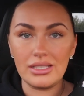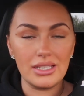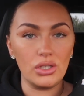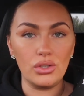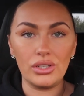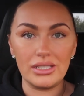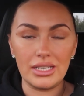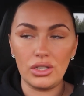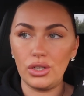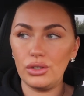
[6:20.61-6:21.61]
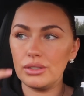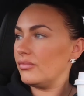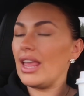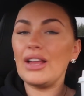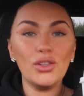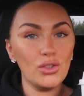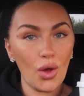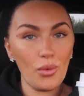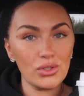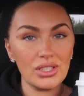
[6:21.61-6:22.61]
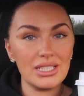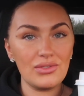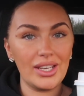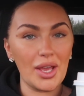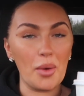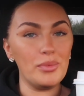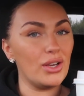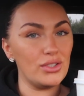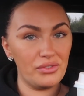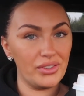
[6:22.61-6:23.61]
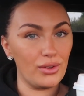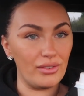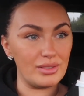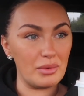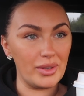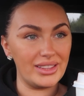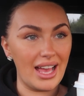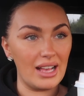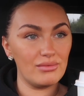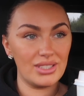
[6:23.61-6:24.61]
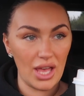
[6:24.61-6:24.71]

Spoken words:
And you're not watching this video because you feel comfortable with that.